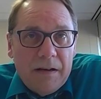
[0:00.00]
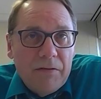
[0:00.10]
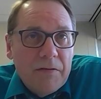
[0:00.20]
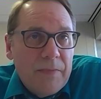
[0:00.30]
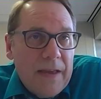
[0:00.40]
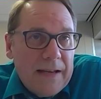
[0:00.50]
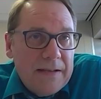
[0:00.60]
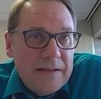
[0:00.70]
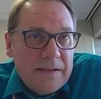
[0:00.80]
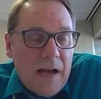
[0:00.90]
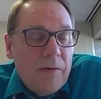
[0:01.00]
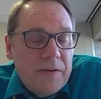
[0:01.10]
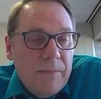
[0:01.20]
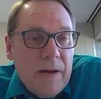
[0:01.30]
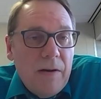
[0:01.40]
a group that is out
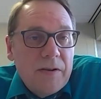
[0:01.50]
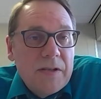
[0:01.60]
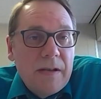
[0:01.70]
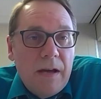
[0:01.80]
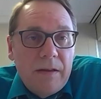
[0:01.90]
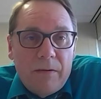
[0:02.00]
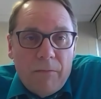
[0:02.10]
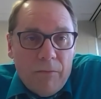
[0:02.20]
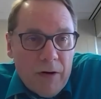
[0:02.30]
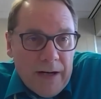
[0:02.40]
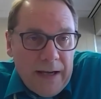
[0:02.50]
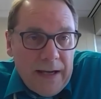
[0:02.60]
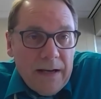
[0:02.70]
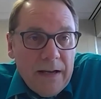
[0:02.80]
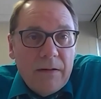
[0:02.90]
and about. Uh, they're
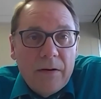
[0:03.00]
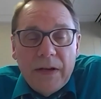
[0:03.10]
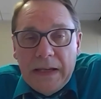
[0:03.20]
working. They're